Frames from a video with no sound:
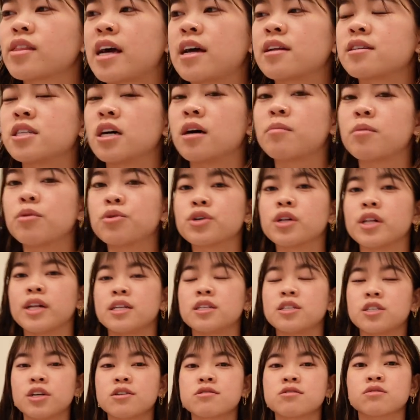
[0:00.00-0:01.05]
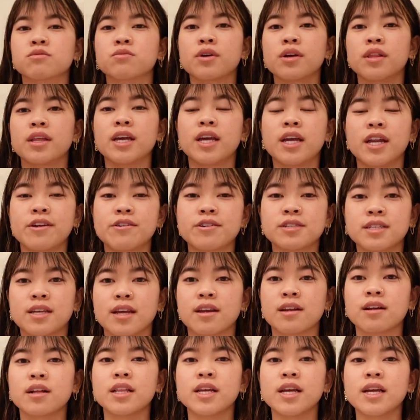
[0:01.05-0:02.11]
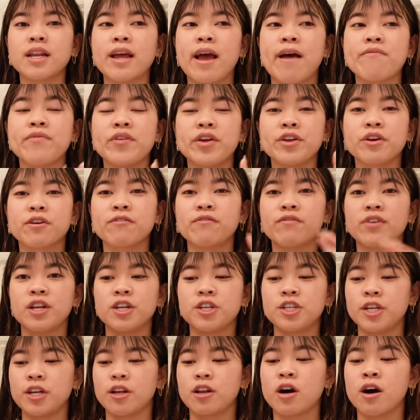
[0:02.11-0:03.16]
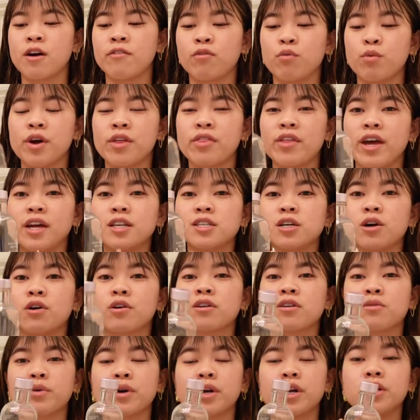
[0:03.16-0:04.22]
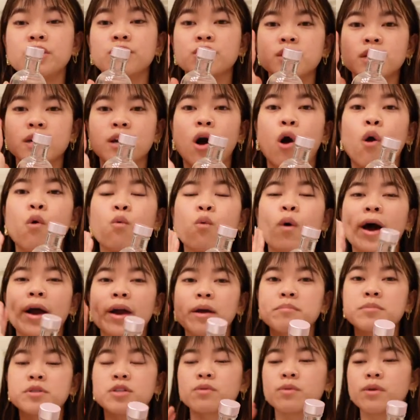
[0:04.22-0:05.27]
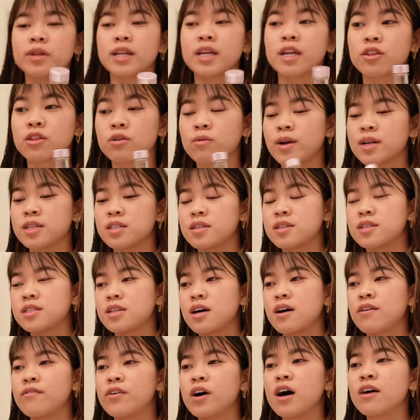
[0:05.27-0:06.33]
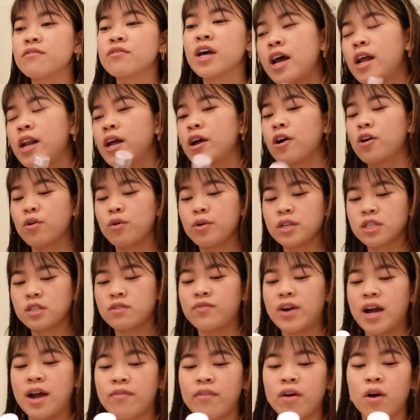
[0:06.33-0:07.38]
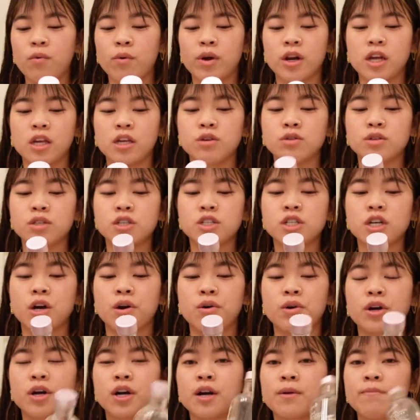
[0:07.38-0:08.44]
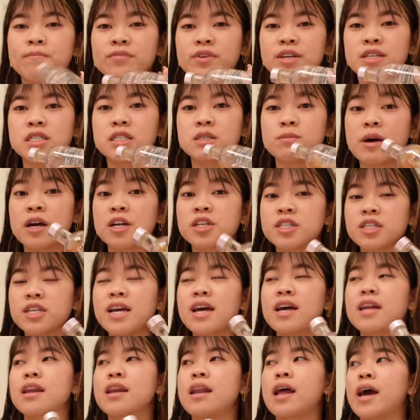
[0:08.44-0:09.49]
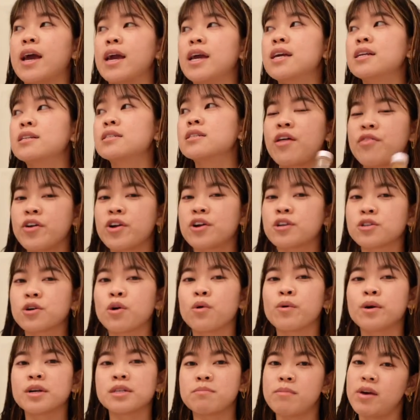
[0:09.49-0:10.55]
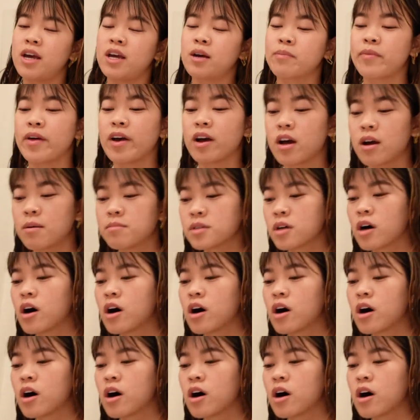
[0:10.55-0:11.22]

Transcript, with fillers: that double cleanser is really getting your skin clean, and then you're finishing it off with a toner where you're using a wipe to really get the rest of the stuff off. And I always find that when I use a toner, especially at night, there's always makeup that comes